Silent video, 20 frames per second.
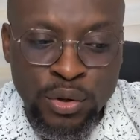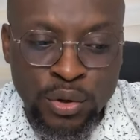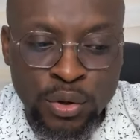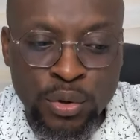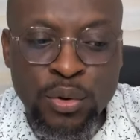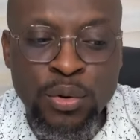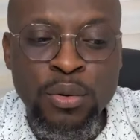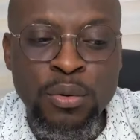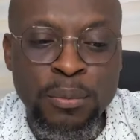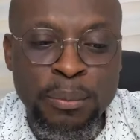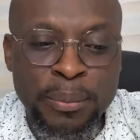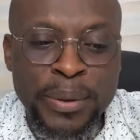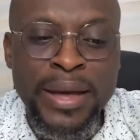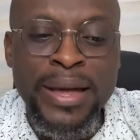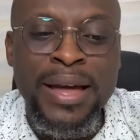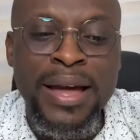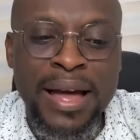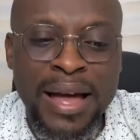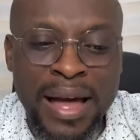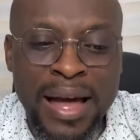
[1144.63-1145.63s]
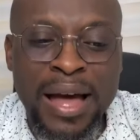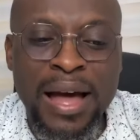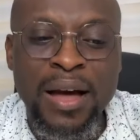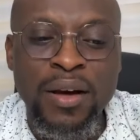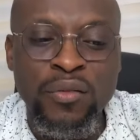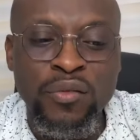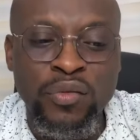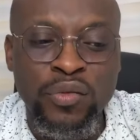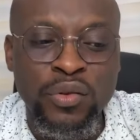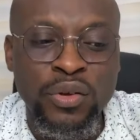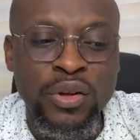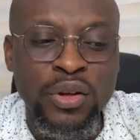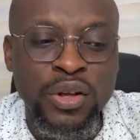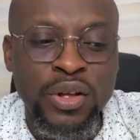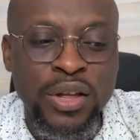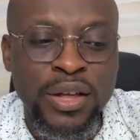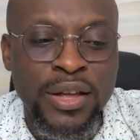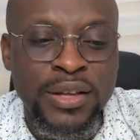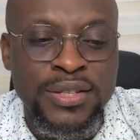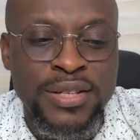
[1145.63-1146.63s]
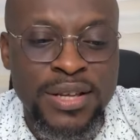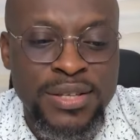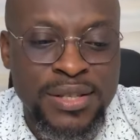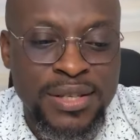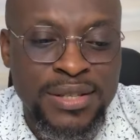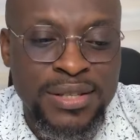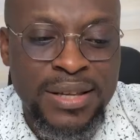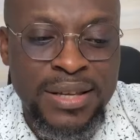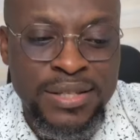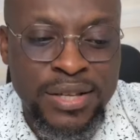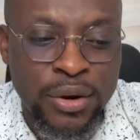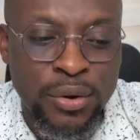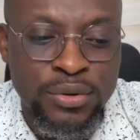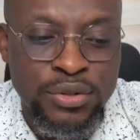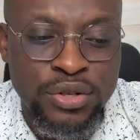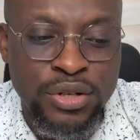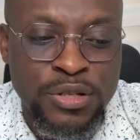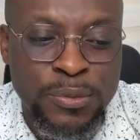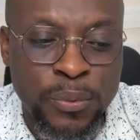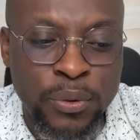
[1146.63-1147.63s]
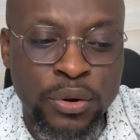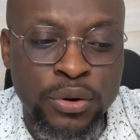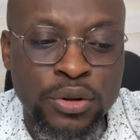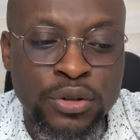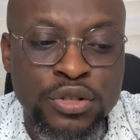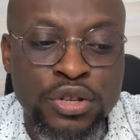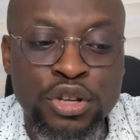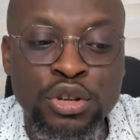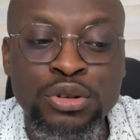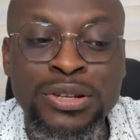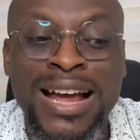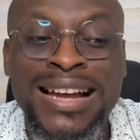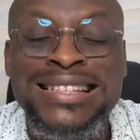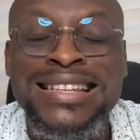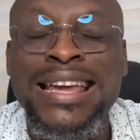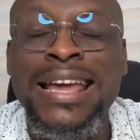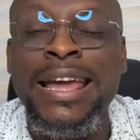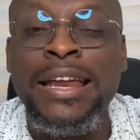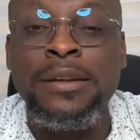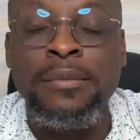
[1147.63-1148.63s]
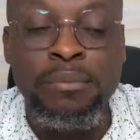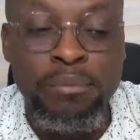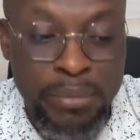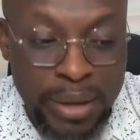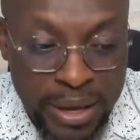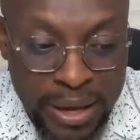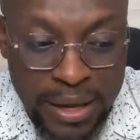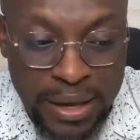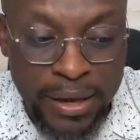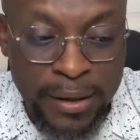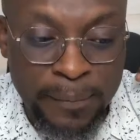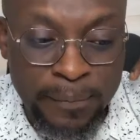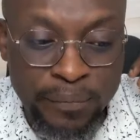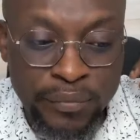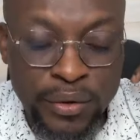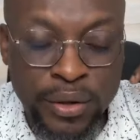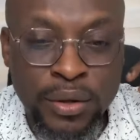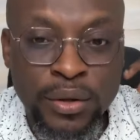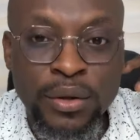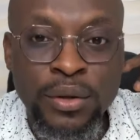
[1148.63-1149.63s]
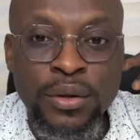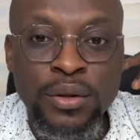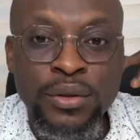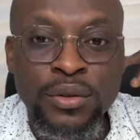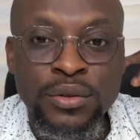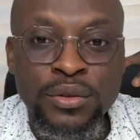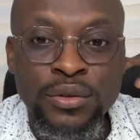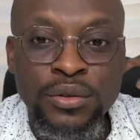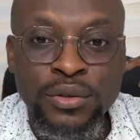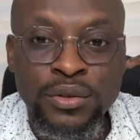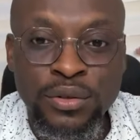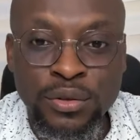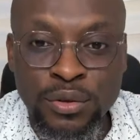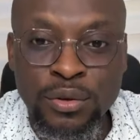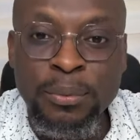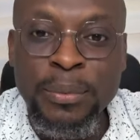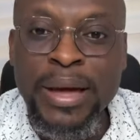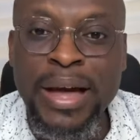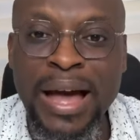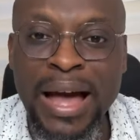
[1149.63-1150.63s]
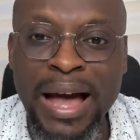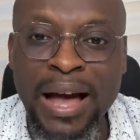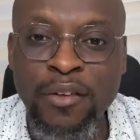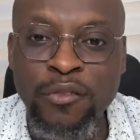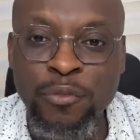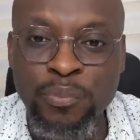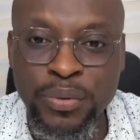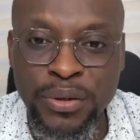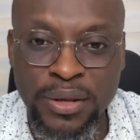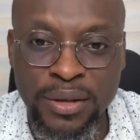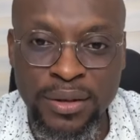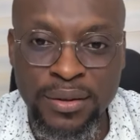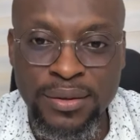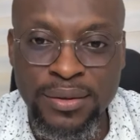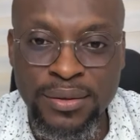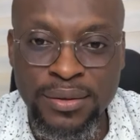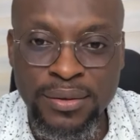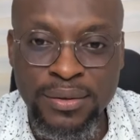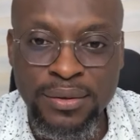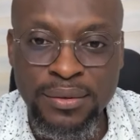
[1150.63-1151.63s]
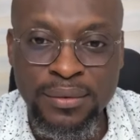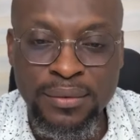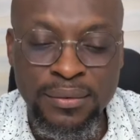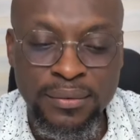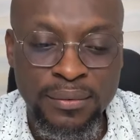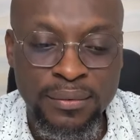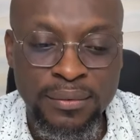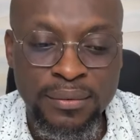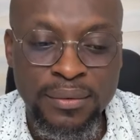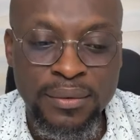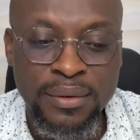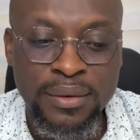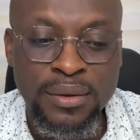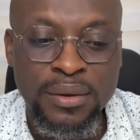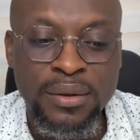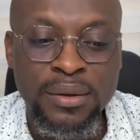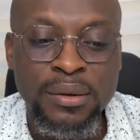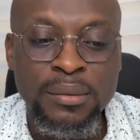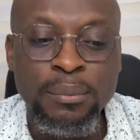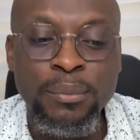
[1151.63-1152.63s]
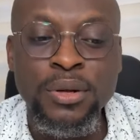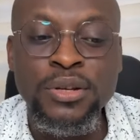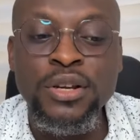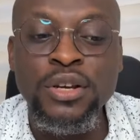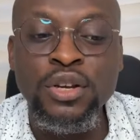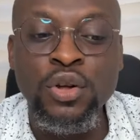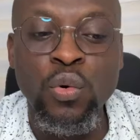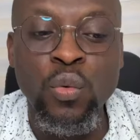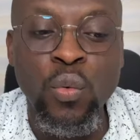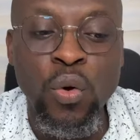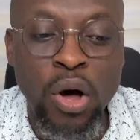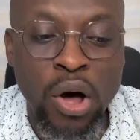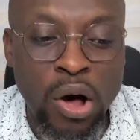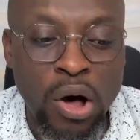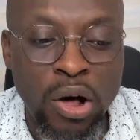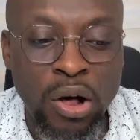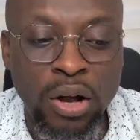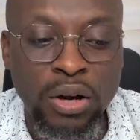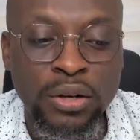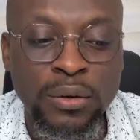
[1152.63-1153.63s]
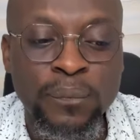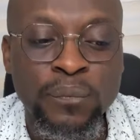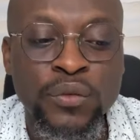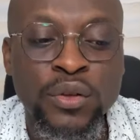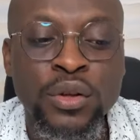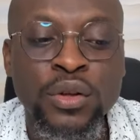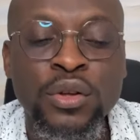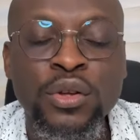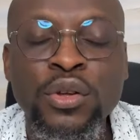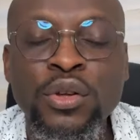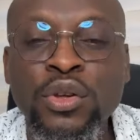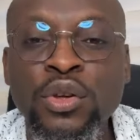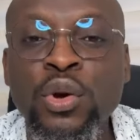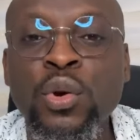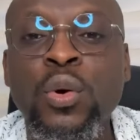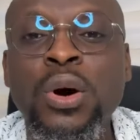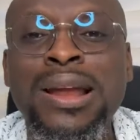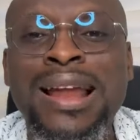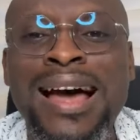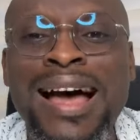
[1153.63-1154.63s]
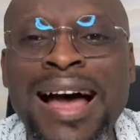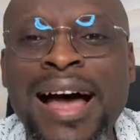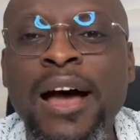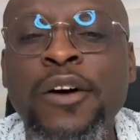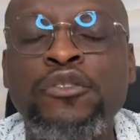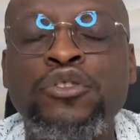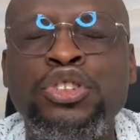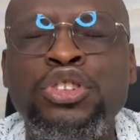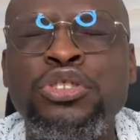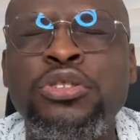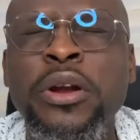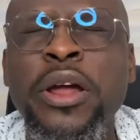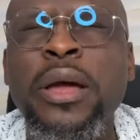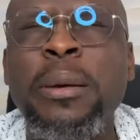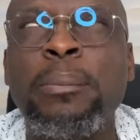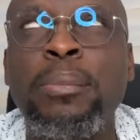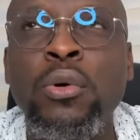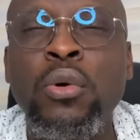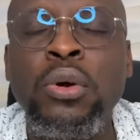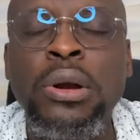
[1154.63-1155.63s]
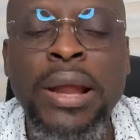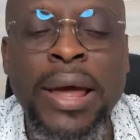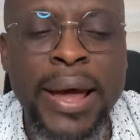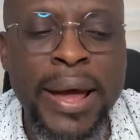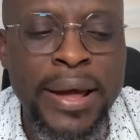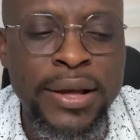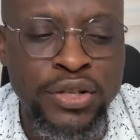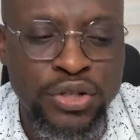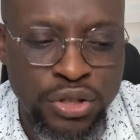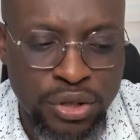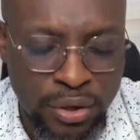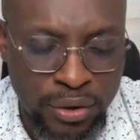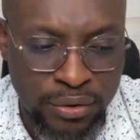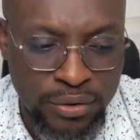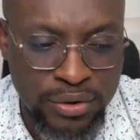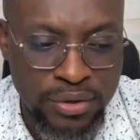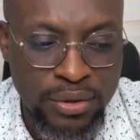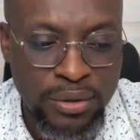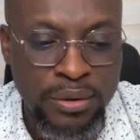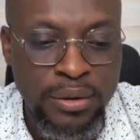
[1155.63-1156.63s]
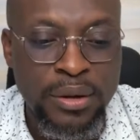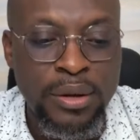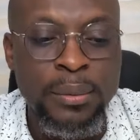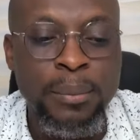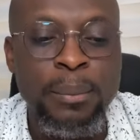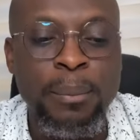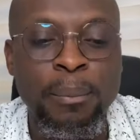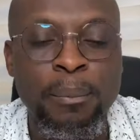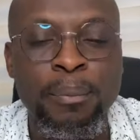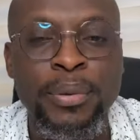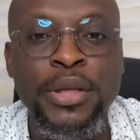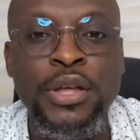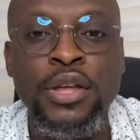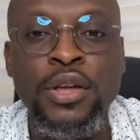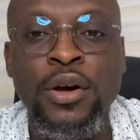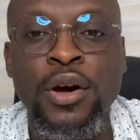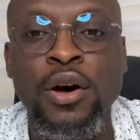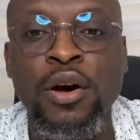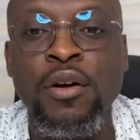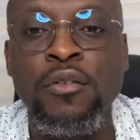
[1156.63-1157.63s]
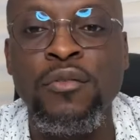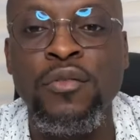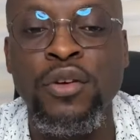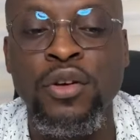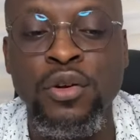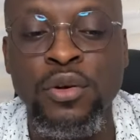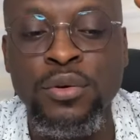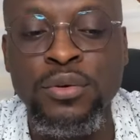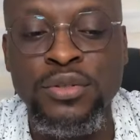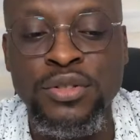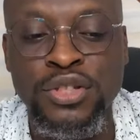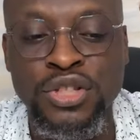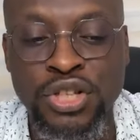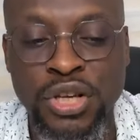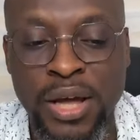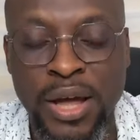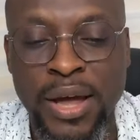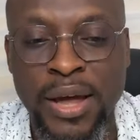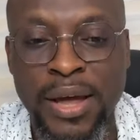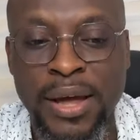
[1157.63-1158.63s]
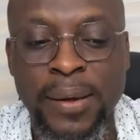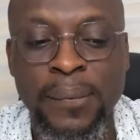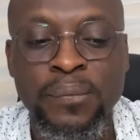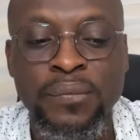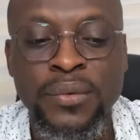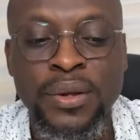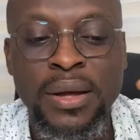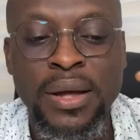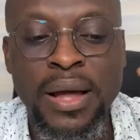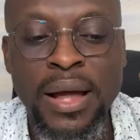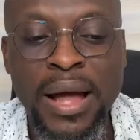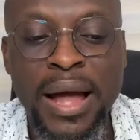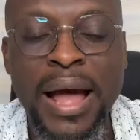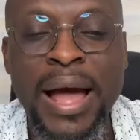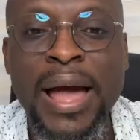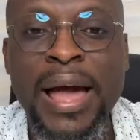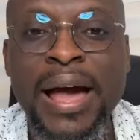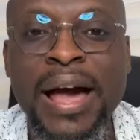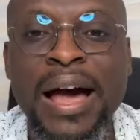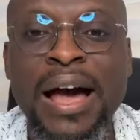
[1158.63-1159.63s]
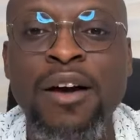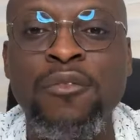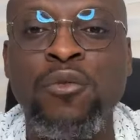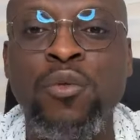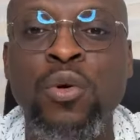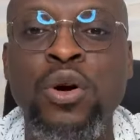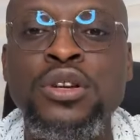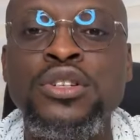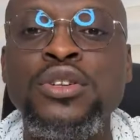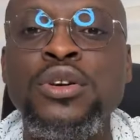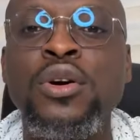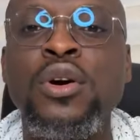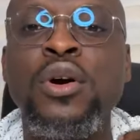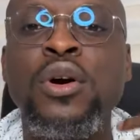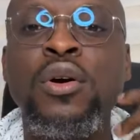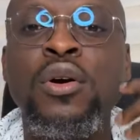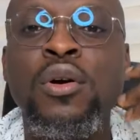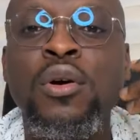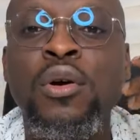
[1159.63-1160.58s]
you may have, it says, this is the same spoken unto you, that in me, you may have peace. But in the world, you will have tribulations. Be of good cheer. I have what?